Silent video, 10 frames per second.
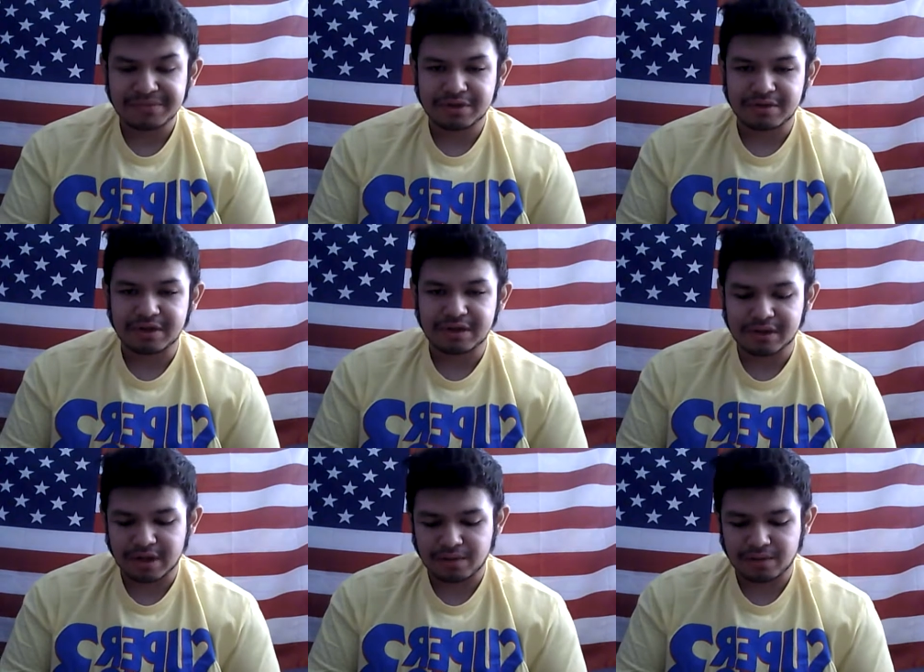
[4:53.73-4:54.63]
So let's
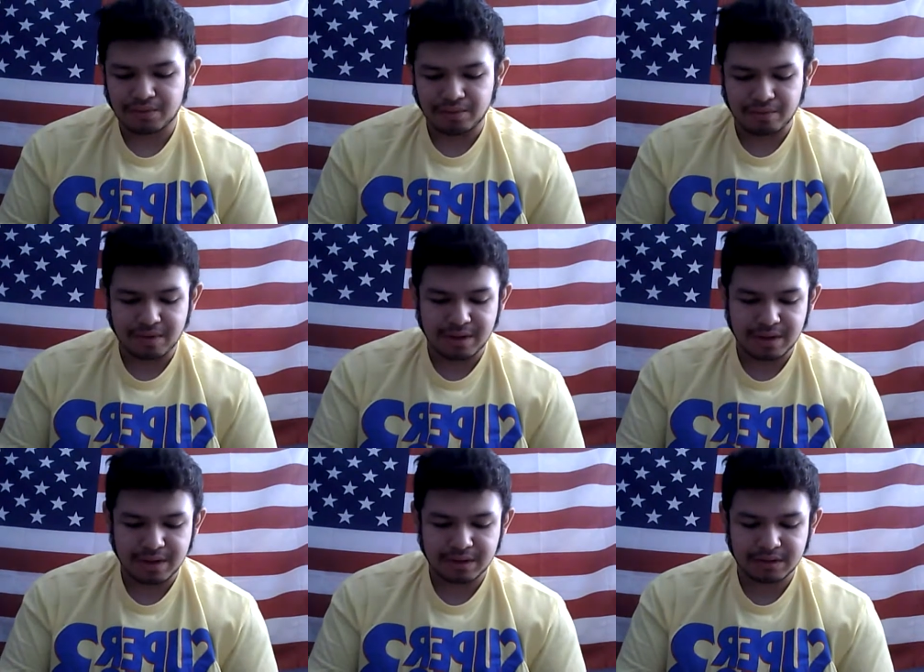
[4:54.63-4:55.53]
get through
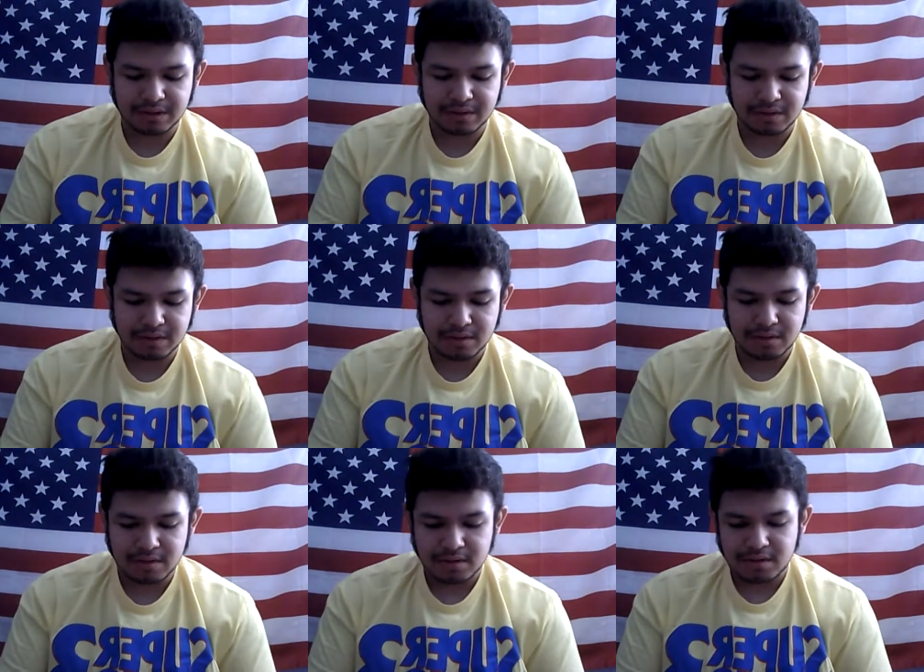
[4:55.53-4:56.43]
this.
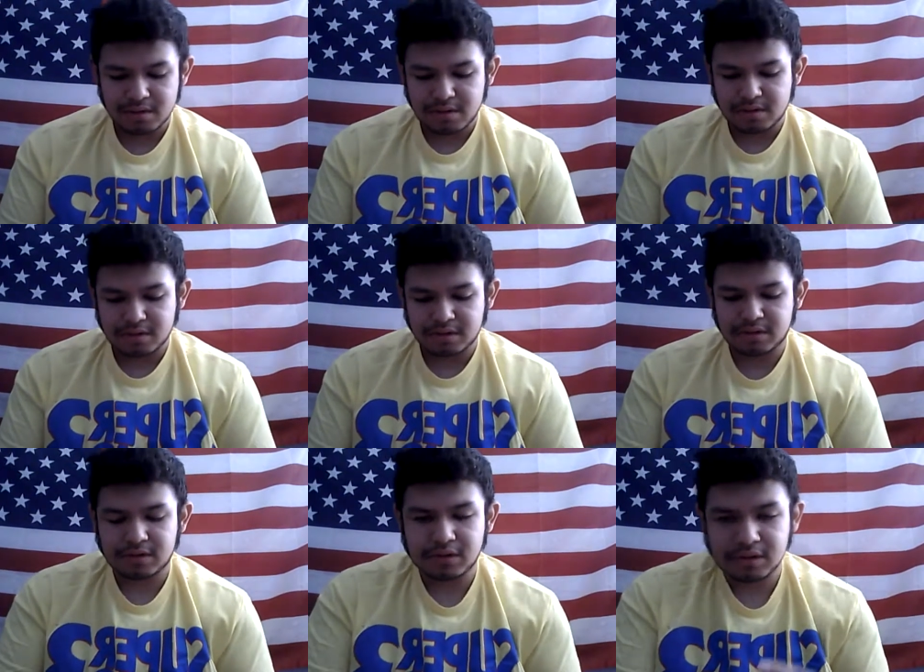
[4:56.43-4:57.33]
Let's
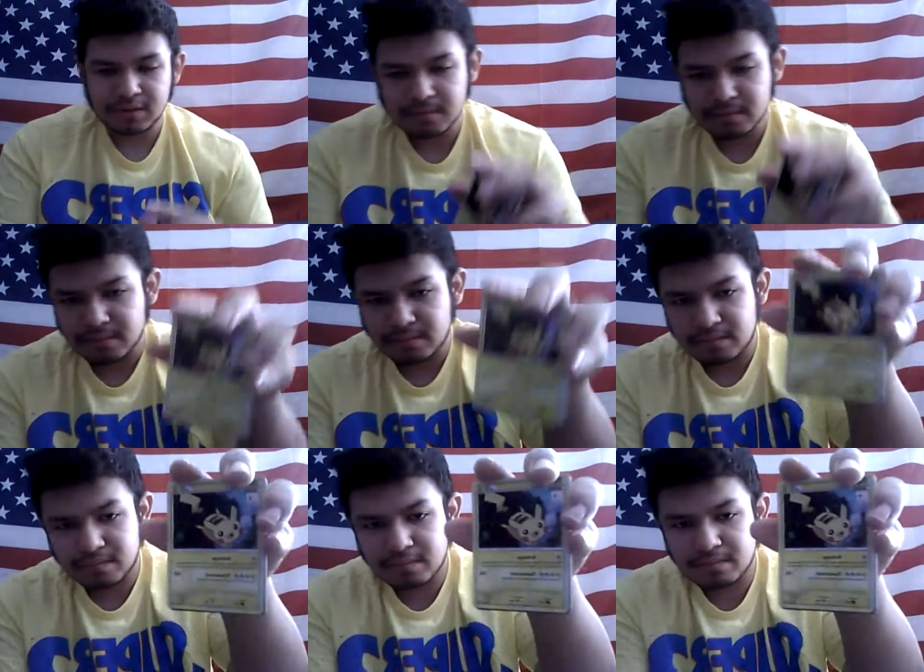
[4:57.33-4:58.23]
see.
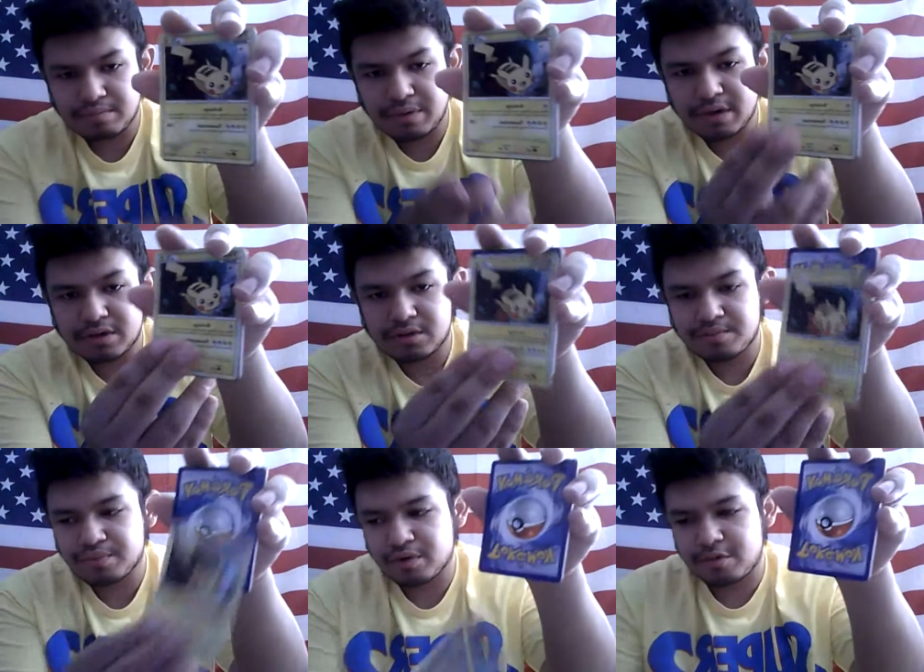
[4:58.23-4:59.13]
Pikachu
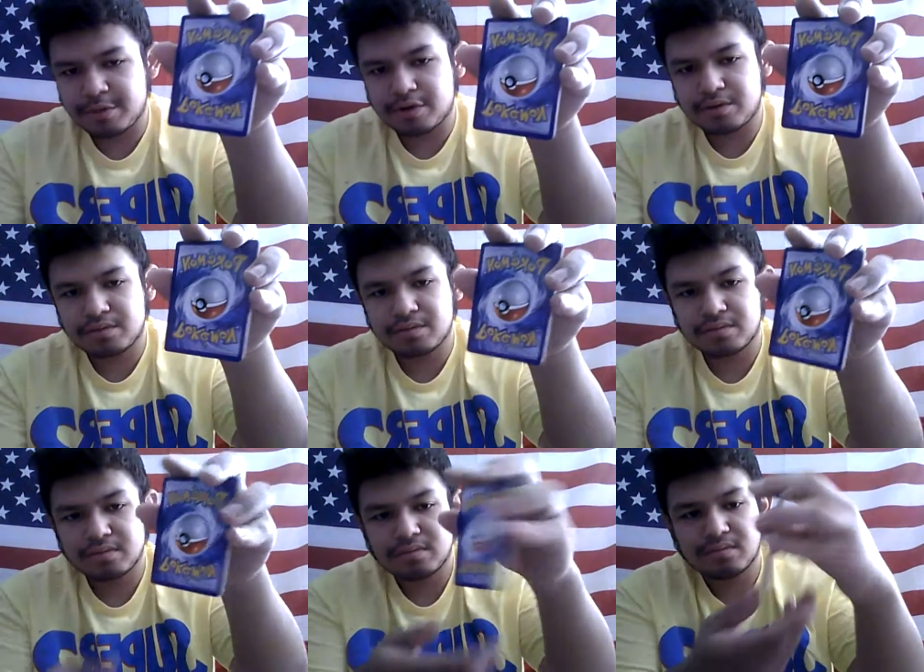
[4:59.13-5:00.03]
promo.
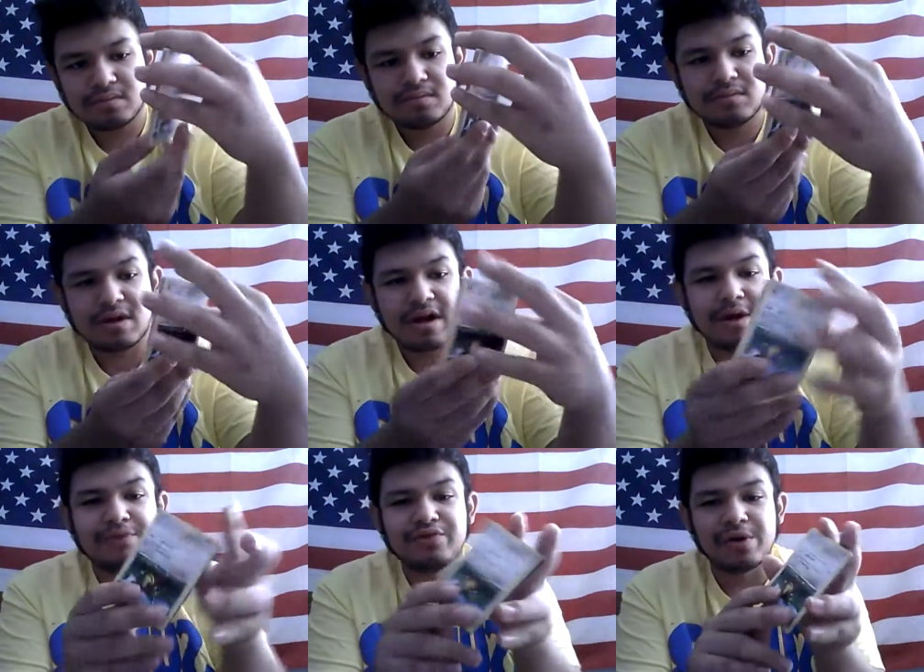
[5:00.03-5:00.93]

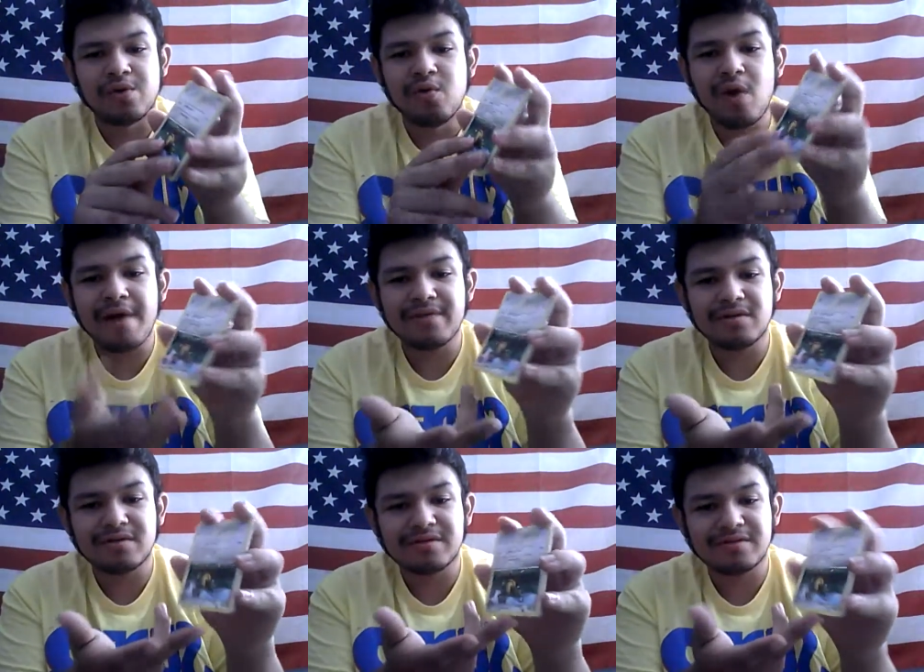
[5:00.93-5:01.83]
I swear,
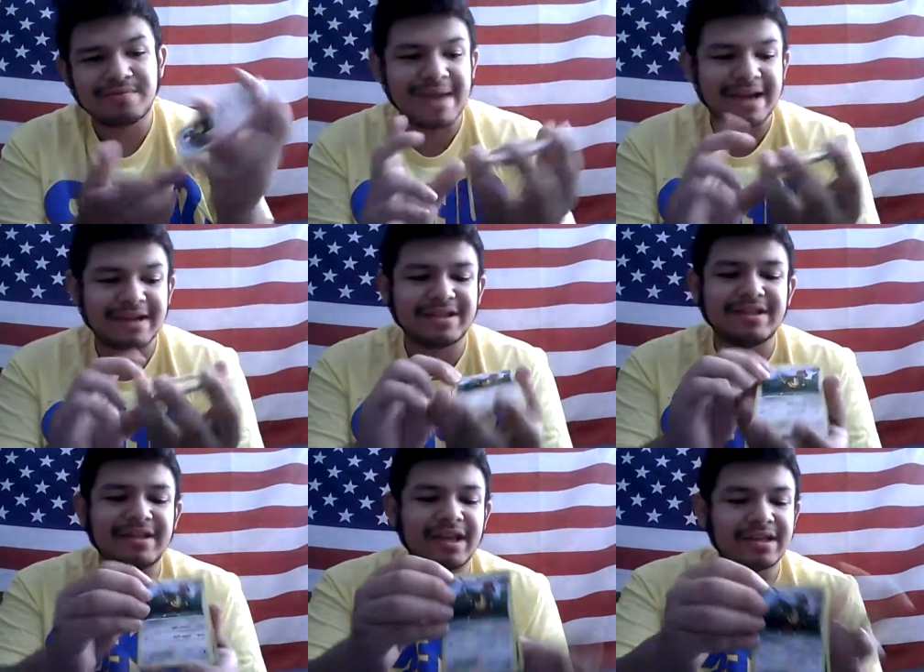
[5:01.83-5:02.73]
whoever
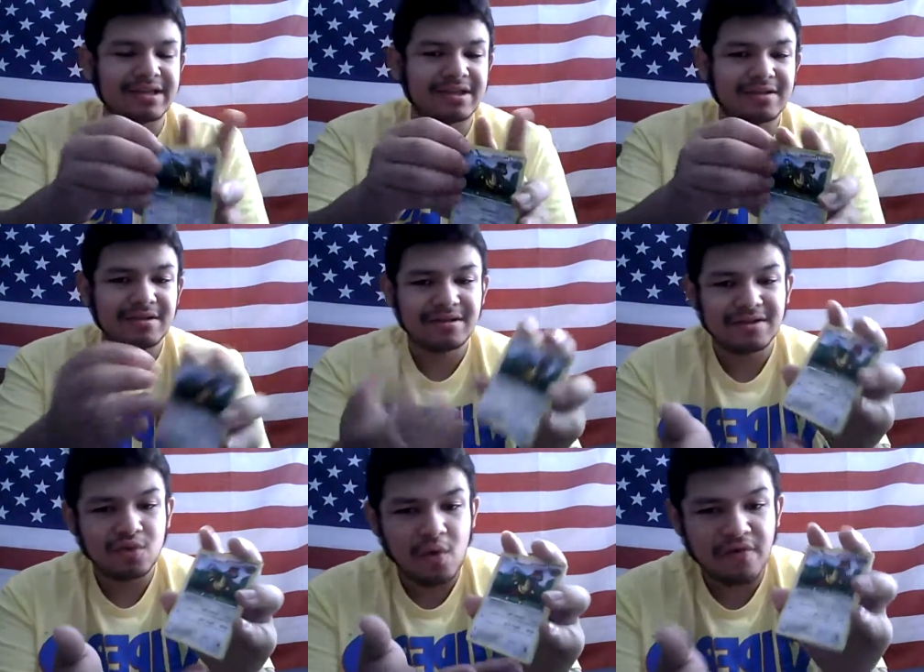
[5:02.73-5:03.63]
managed these,
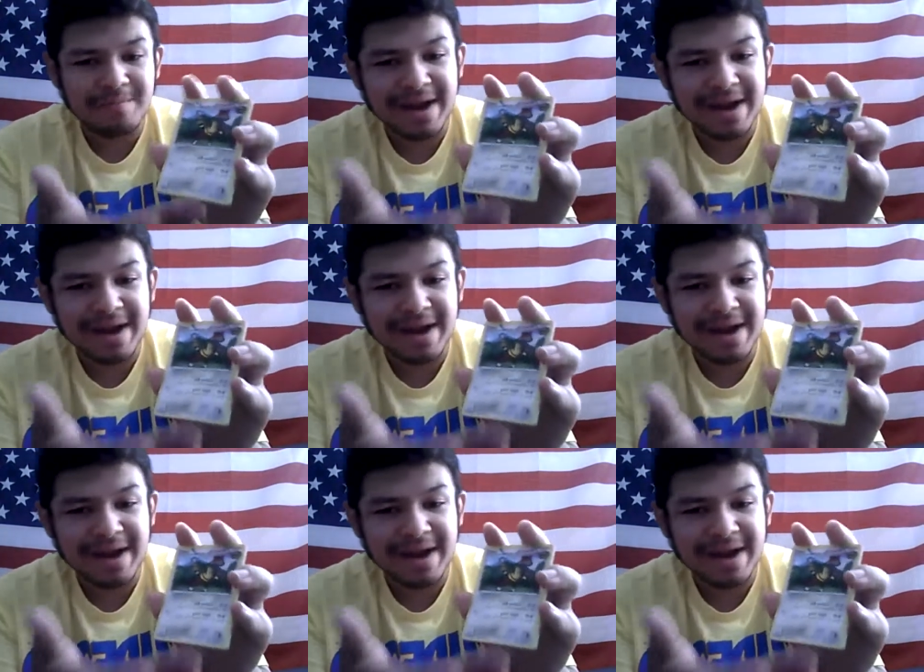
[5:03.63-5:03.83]
whoever